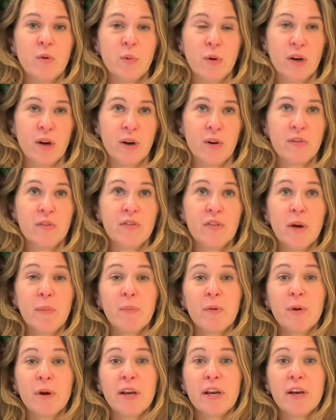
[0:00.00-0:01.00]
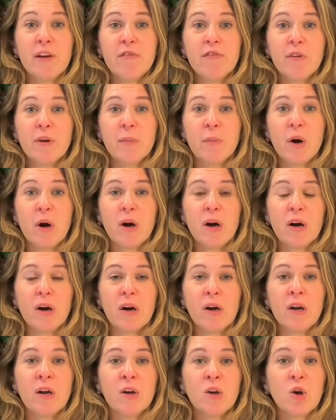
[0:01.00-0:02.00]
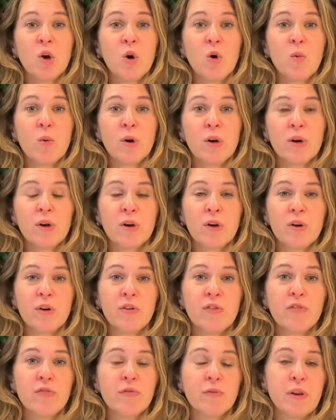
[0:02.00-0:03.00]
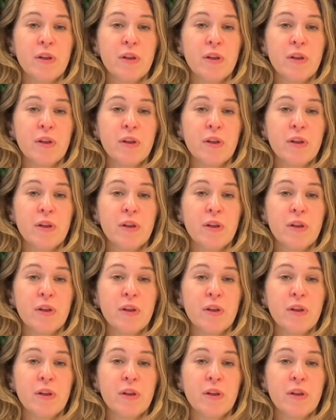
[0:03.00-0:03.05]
We are separated from our co-workers,